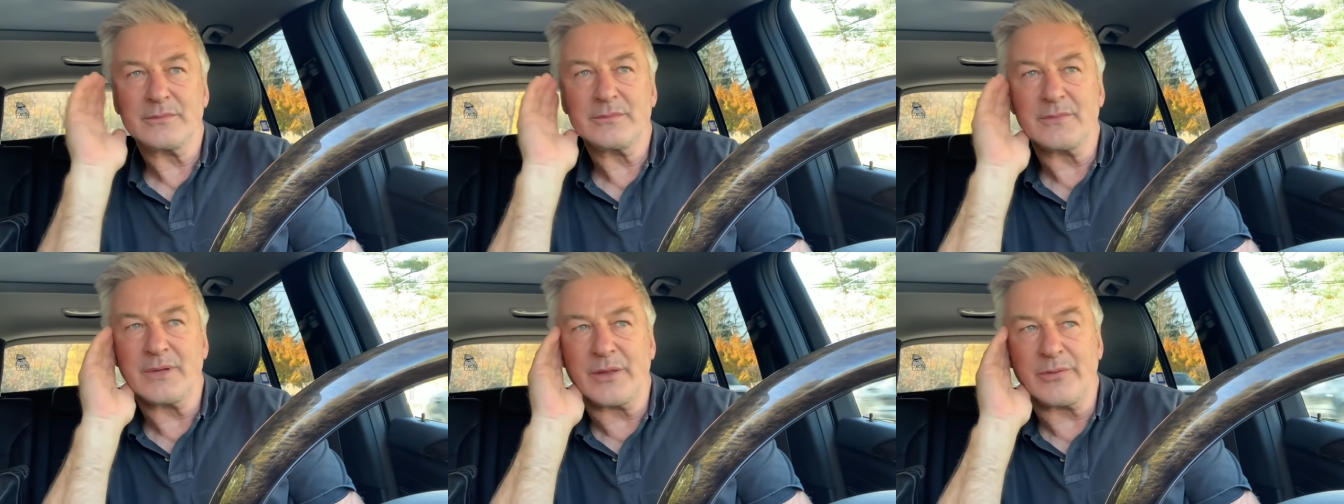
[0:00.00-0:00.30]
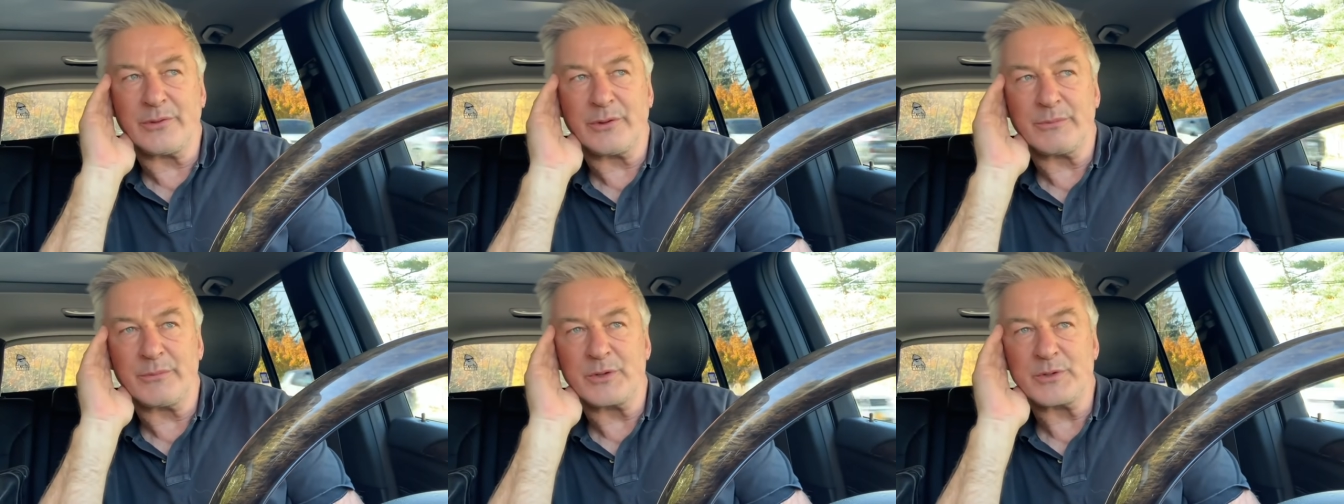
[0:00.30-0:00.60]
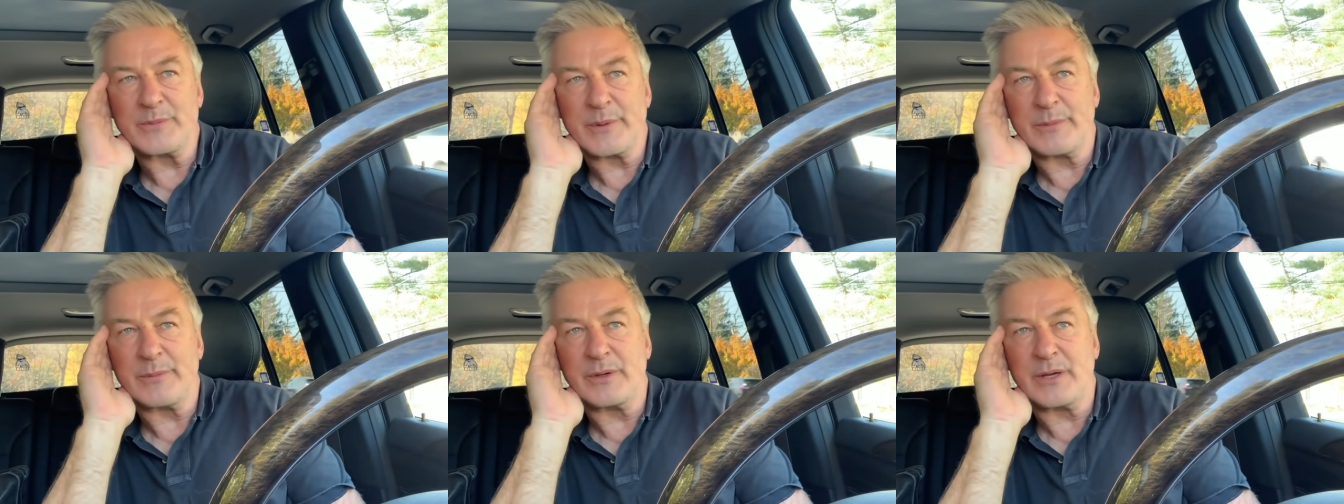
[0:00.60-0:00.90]
I thought most
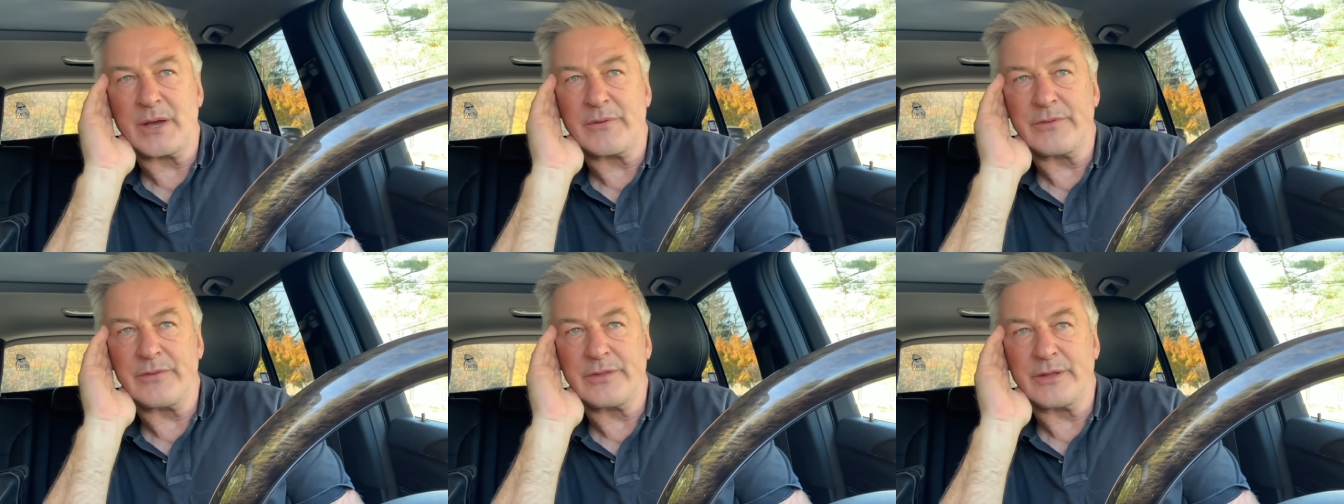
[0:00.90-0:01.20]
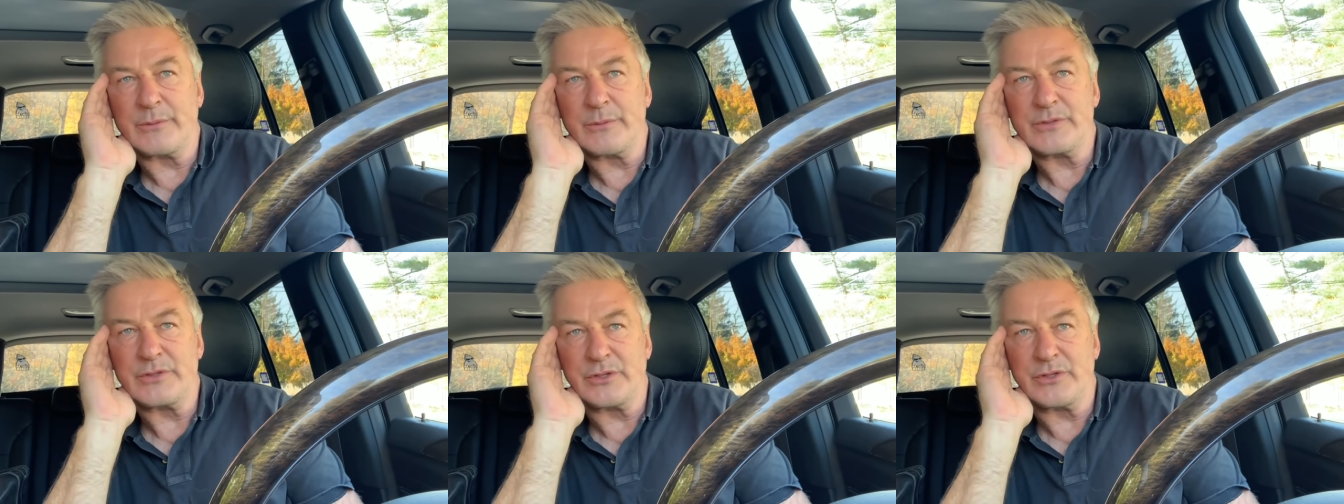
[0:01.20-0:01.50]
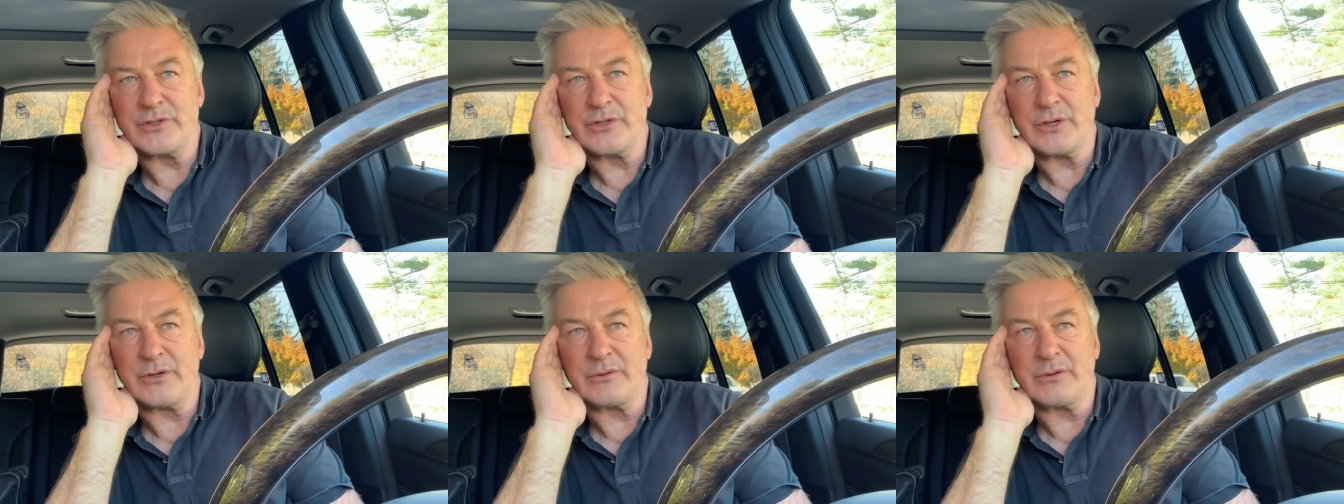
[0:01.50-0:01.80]
people got that that was a
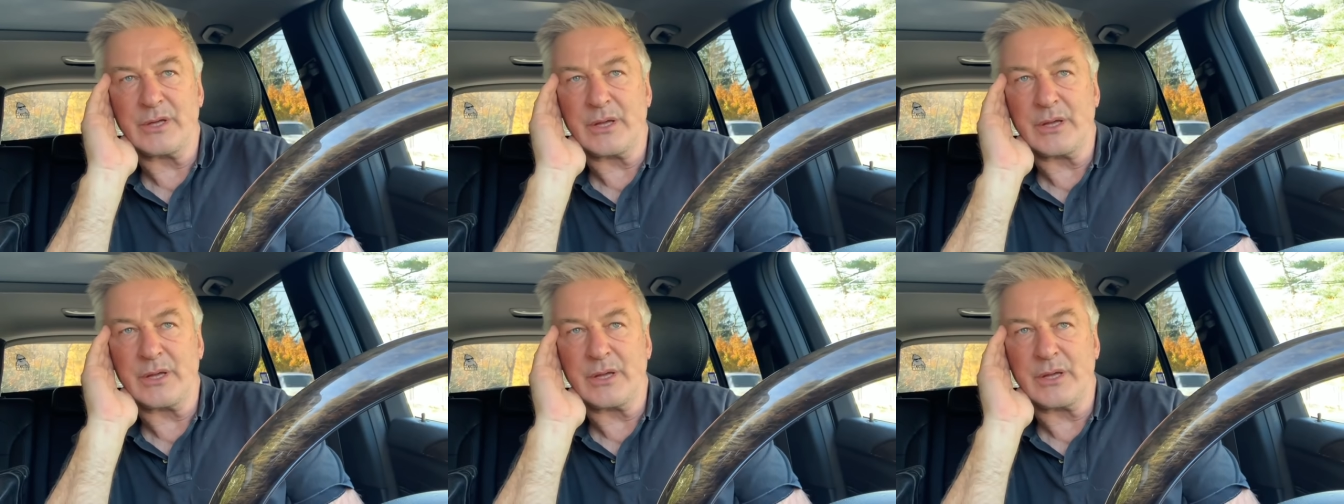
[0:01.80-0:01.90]
joke.